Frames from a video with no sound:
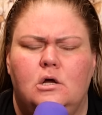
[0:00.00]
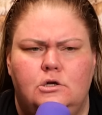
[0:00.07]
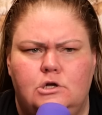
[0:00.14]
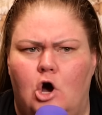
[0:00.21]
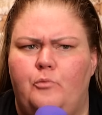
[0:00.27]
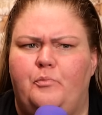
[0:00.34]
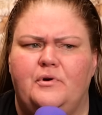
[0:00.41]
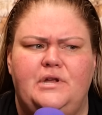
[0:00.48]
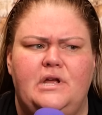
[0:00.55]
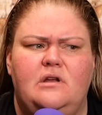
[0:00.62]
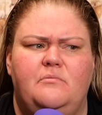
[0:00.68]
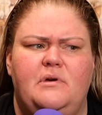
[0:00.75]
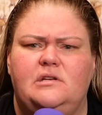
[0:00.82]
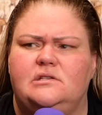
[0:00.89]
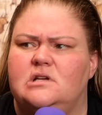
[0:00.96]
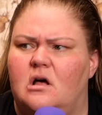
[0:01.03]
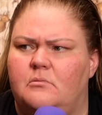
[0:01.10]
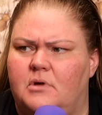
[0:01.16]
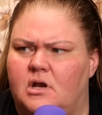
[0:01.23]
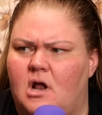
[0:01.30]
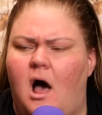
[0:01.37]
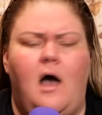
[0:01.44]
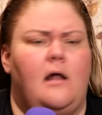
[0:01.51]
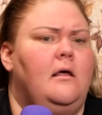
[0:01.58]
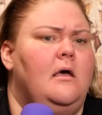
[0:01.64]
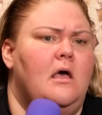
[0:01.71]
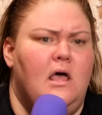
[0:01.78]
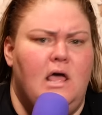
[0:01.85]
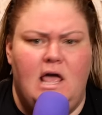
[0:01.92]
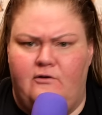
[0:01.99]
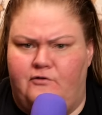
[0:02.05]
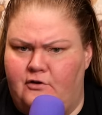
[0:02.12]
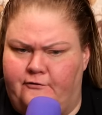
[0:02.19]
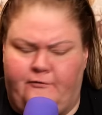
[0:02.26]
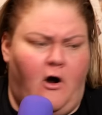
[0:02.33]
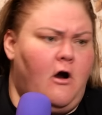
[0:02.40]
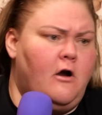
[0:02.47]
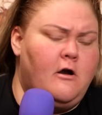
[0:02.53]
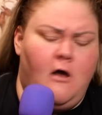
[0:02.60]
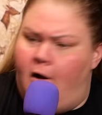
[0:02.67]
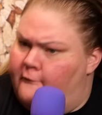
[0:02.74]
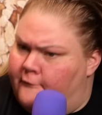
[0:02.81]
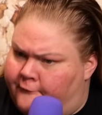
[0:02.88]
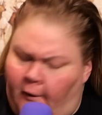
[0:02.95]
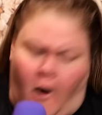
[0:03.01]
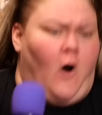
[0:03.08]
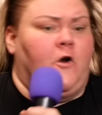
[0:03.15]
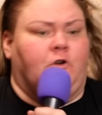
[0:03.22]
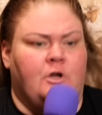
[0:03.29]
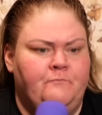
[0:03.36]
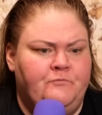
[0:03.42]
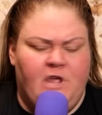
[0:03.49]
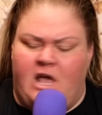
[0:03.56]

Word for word: Don't pretend to be something you're not. If you fart, fart.